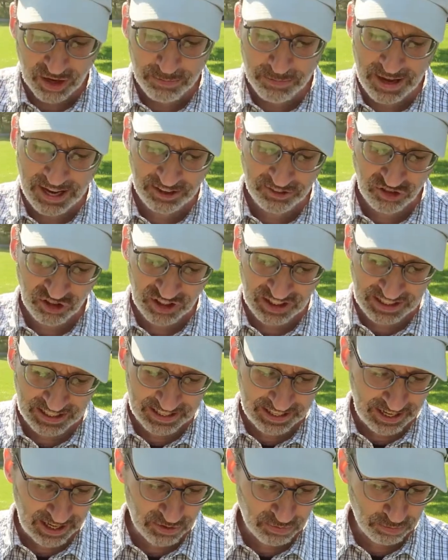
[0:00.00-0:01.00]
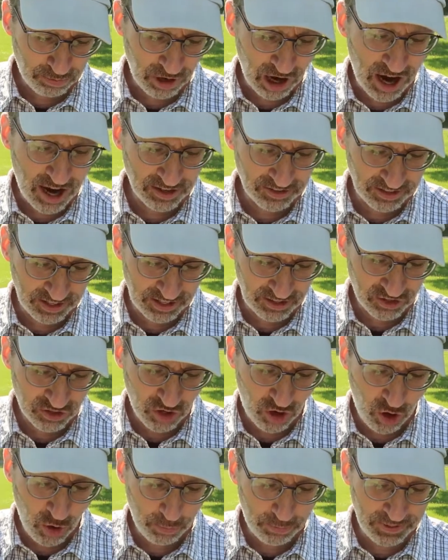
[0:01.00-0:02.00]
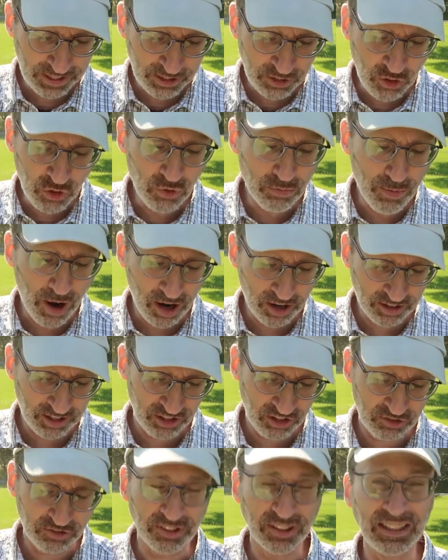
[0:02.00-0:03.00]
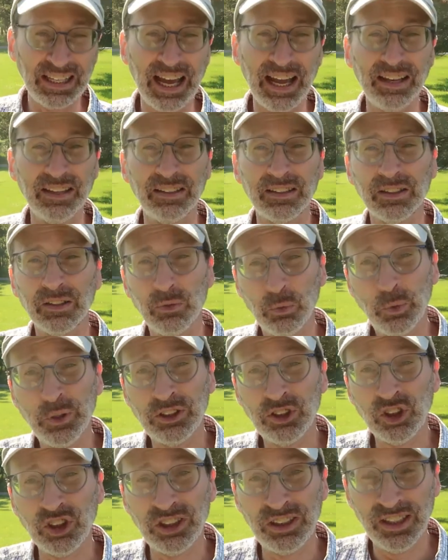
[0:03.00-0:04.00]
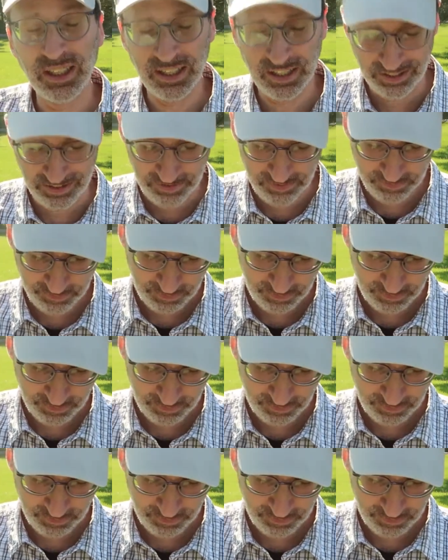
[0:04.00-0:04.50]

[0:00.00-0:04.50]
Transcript: may have seen it as progress, opening new markets for Ghent, which it did.